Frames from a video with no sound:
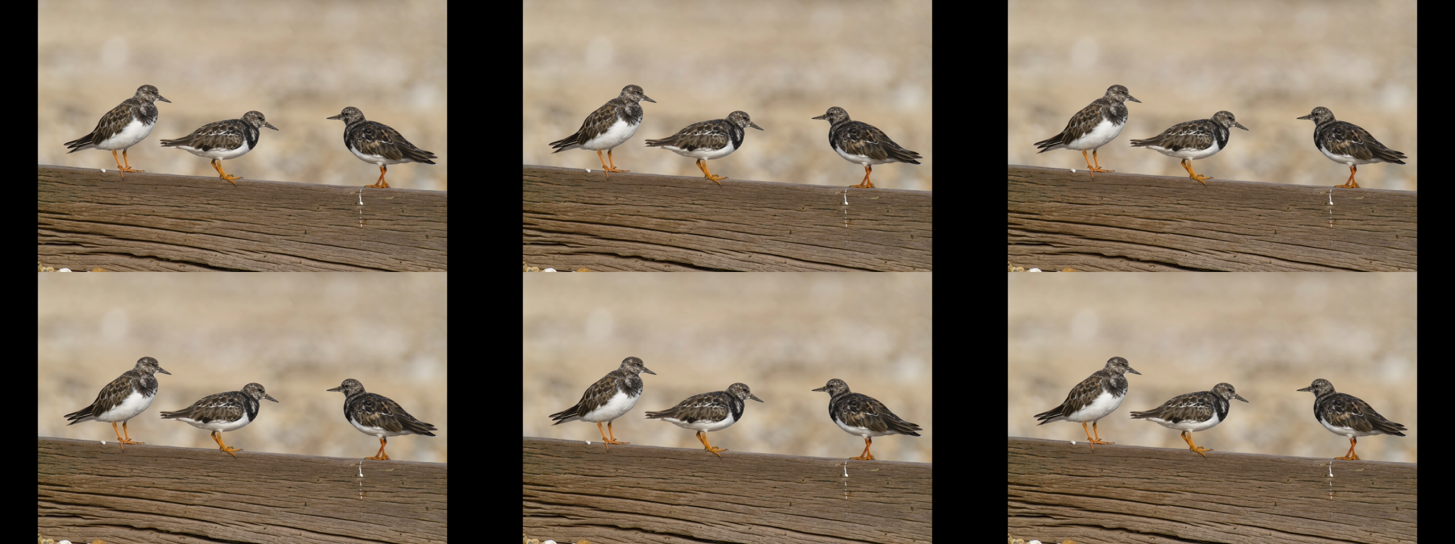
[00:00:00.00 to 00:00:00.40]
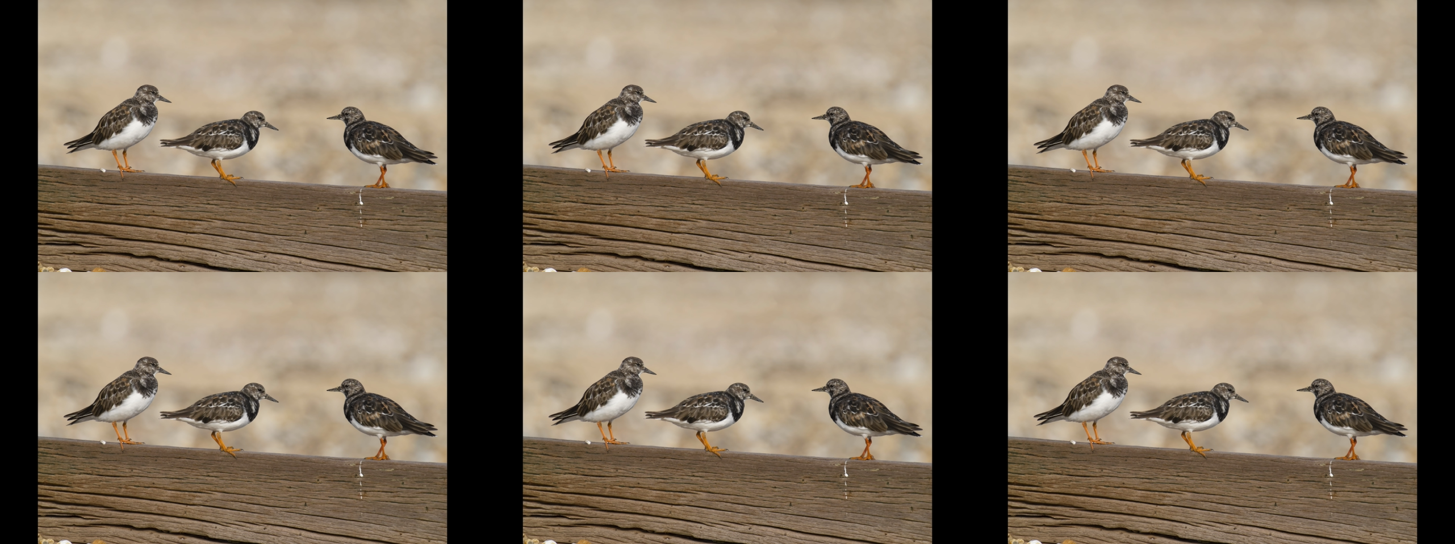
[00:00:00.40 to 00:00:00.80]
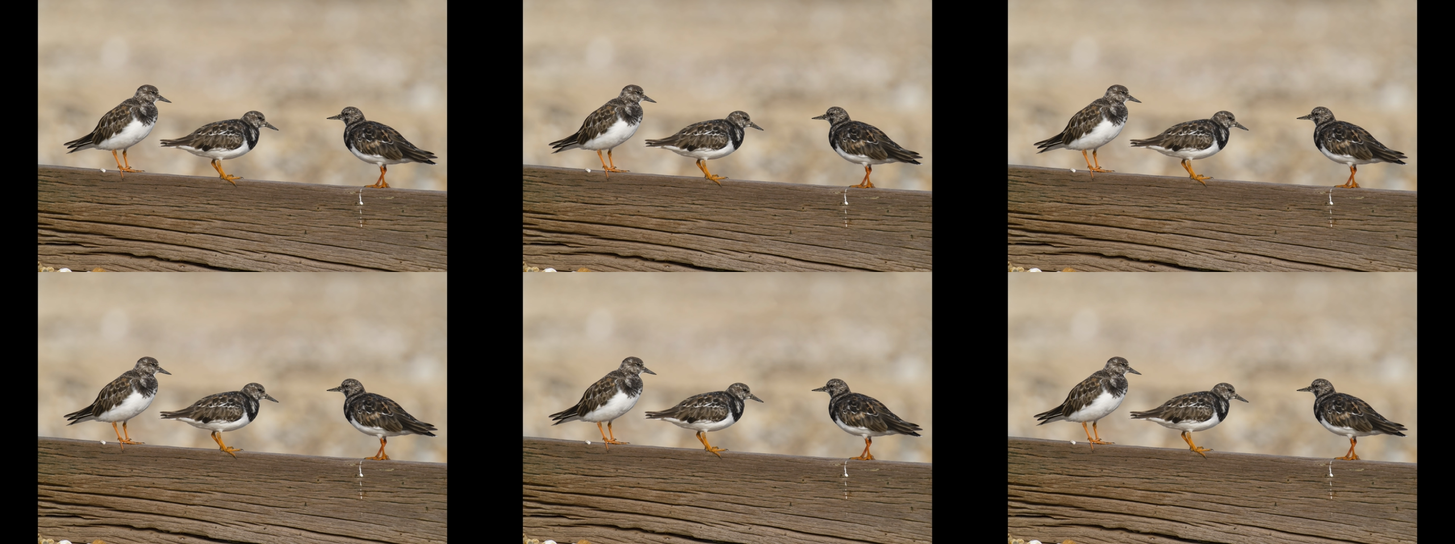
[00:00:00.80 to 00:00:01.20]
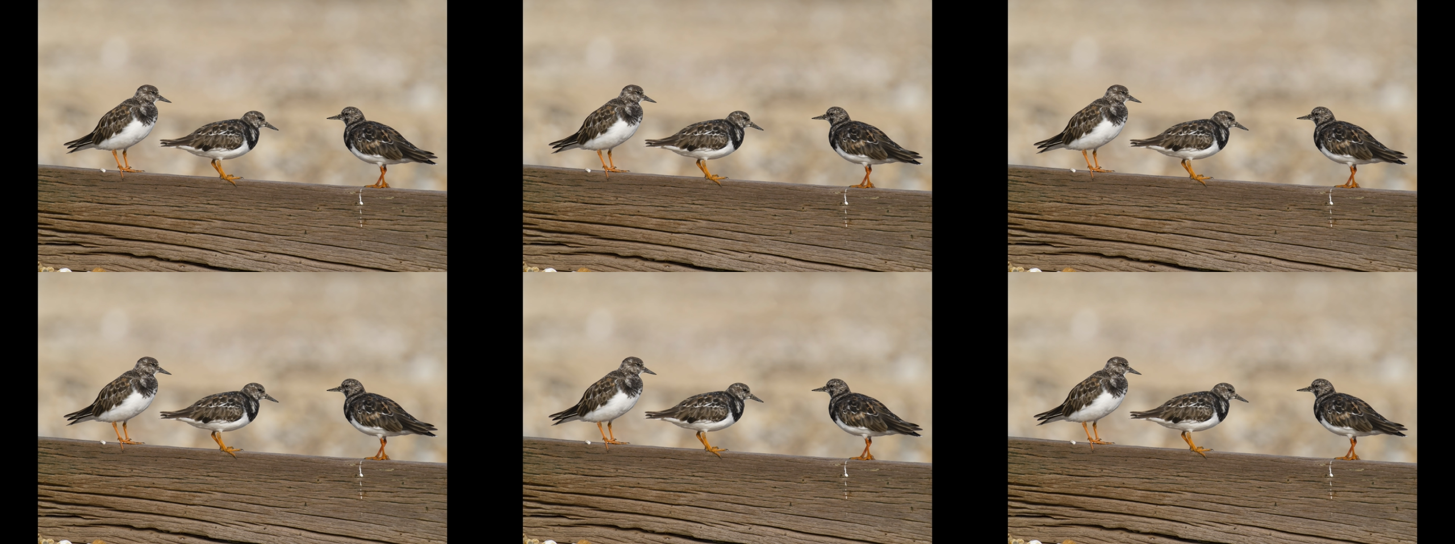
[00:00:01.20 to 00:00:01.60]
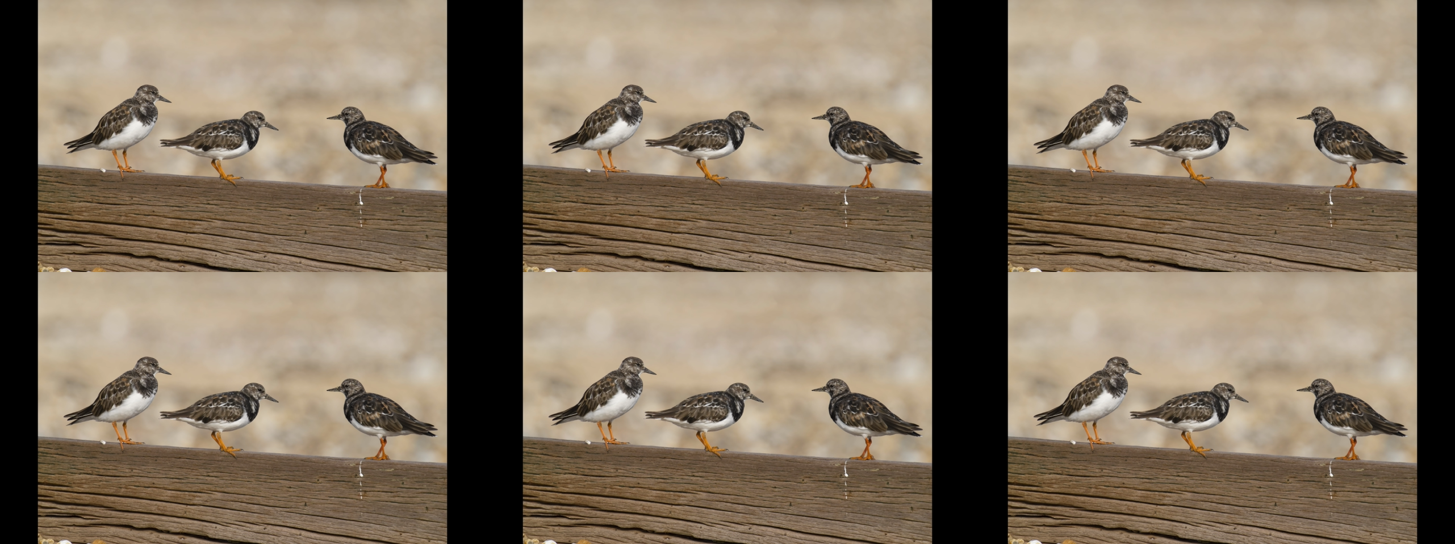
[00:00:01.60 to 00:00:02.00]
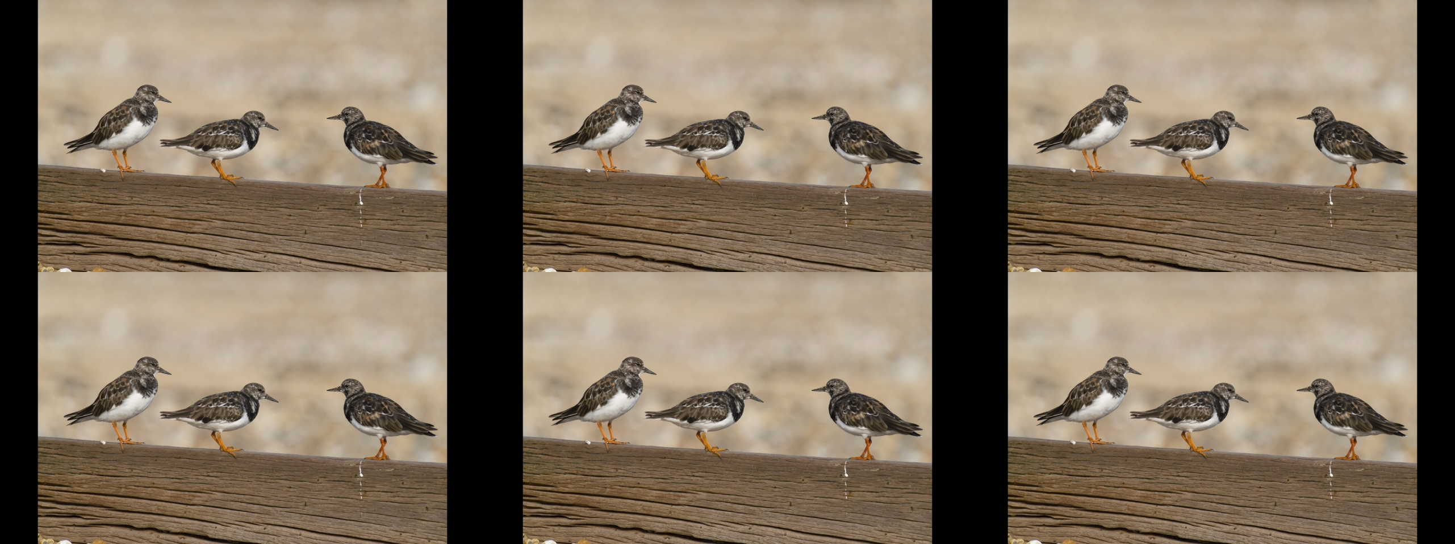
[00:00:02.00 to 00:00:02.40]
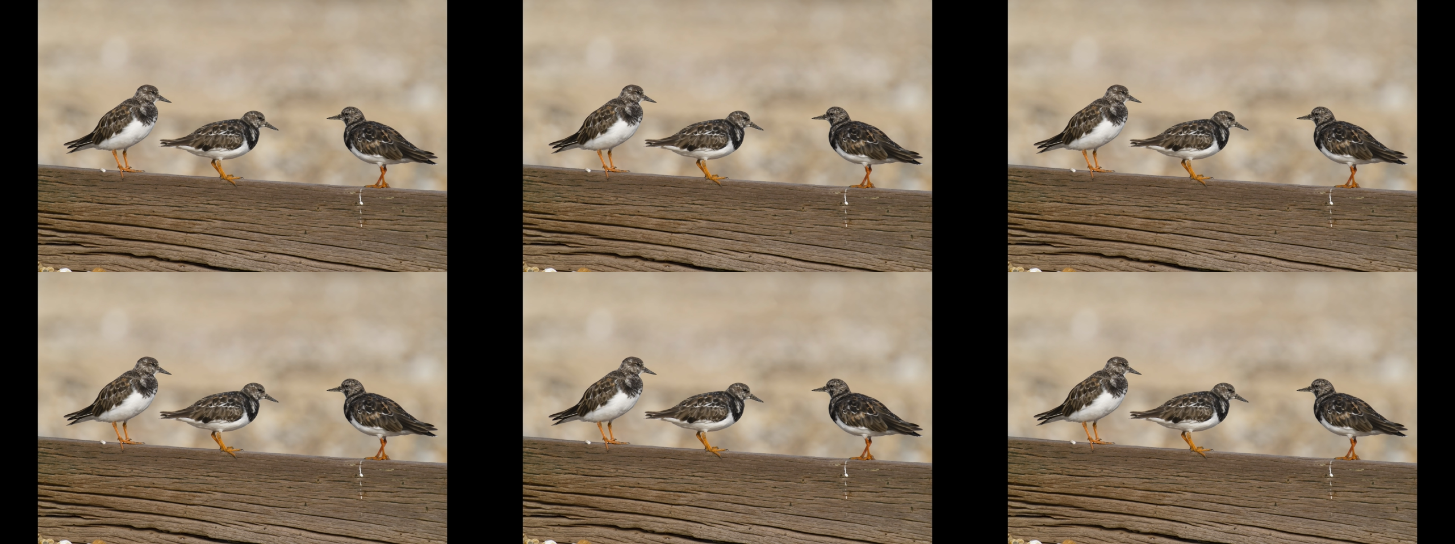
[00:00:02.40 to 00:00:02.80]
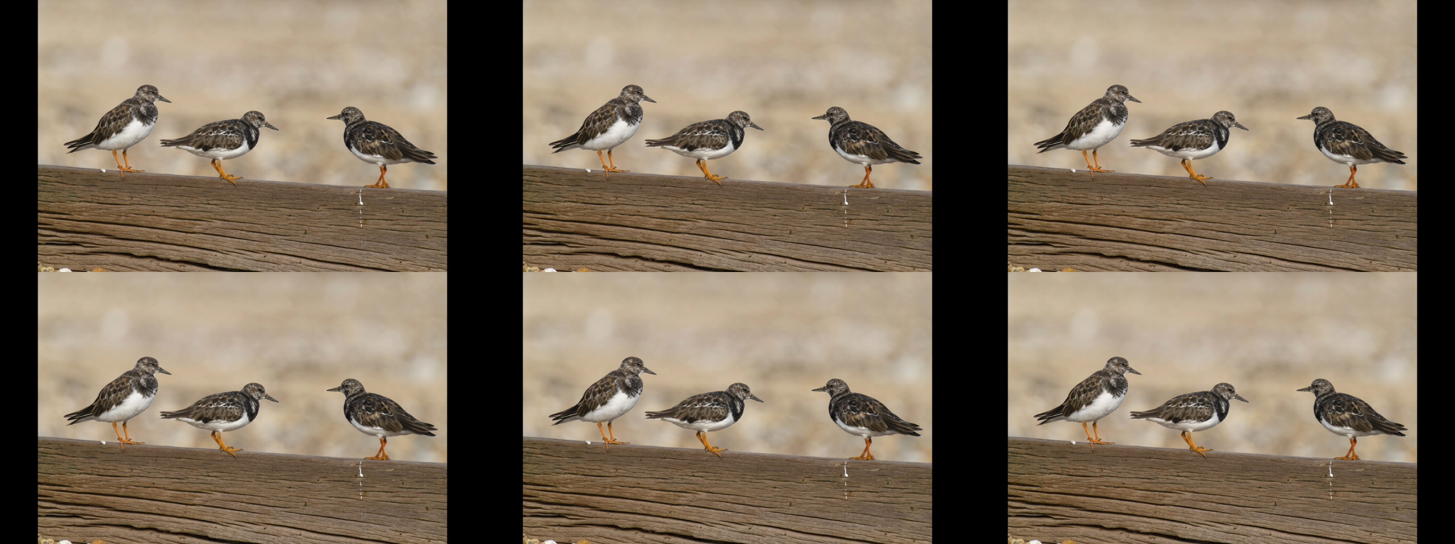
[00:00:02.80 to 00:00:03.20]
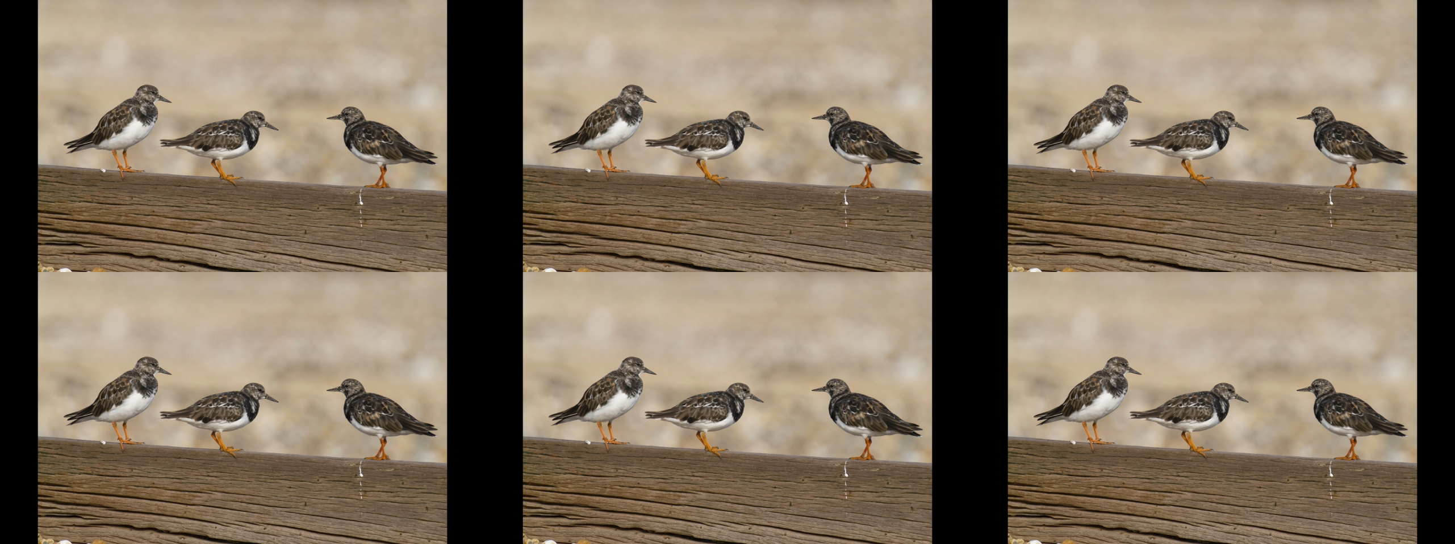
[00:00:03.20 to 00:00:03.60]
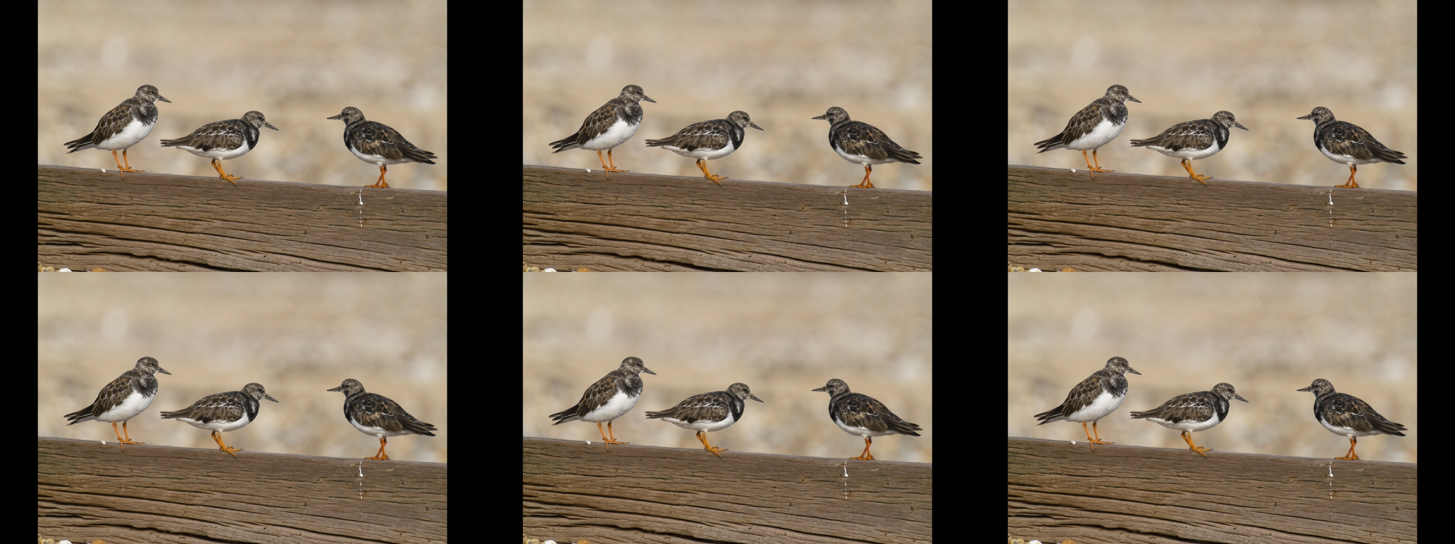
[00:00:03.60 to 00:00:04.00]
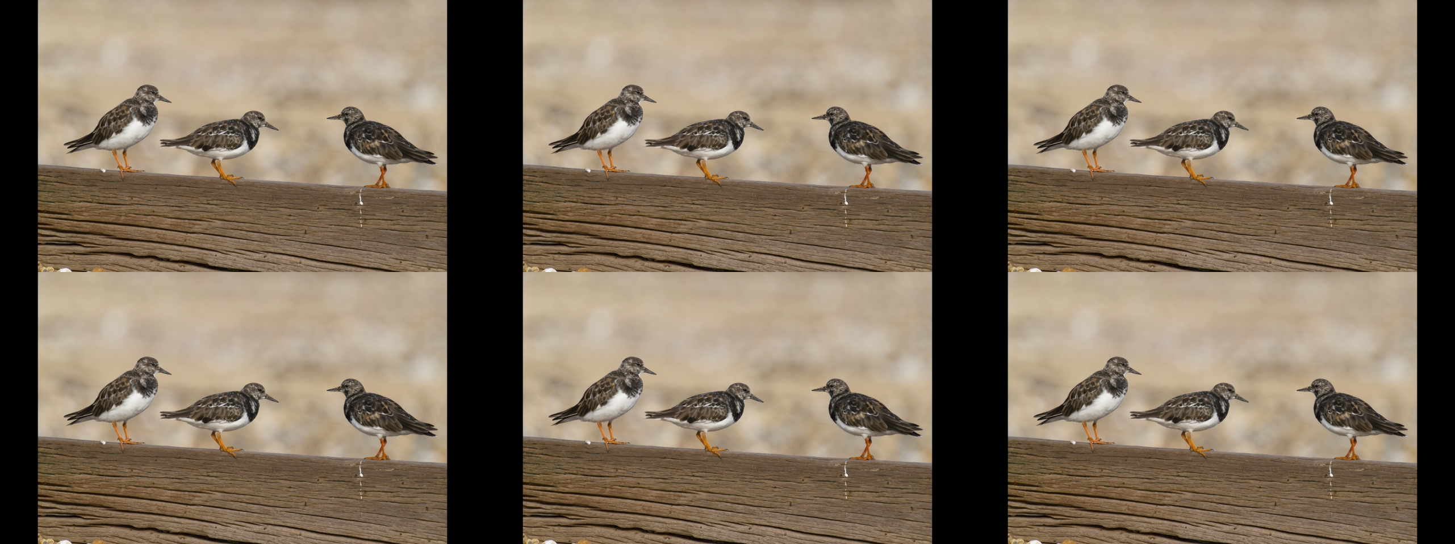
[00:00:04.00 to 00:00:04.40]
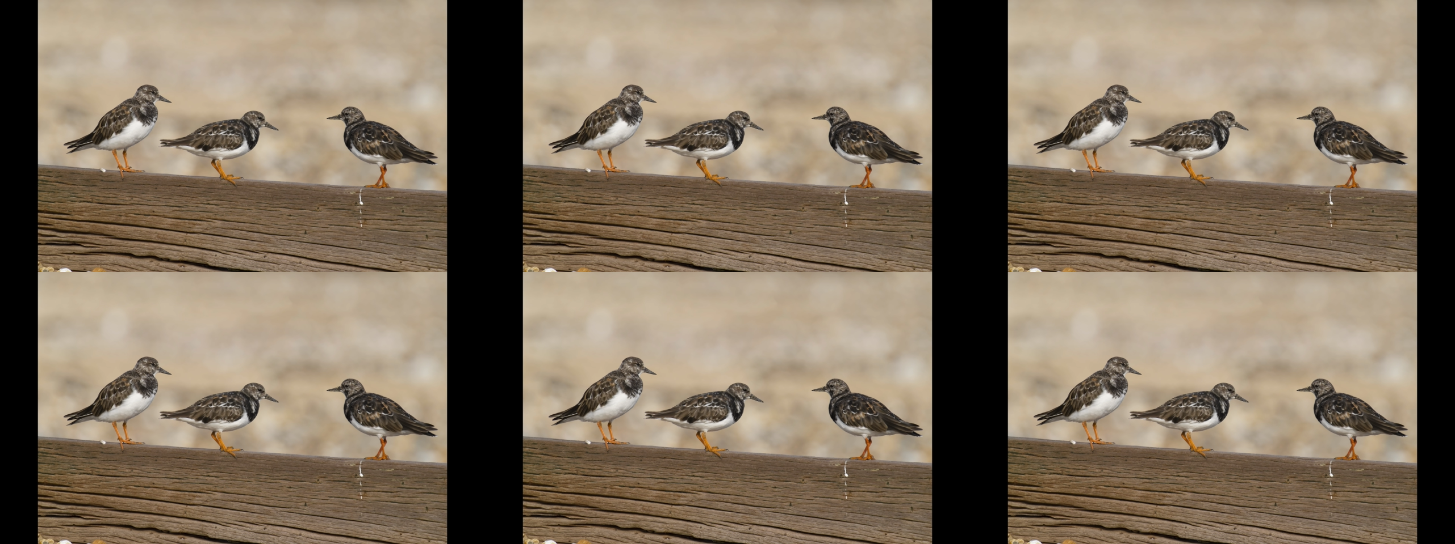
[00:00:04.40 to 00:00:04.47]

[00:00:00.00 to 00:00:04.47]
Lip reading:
Nobody's mouth can be seen.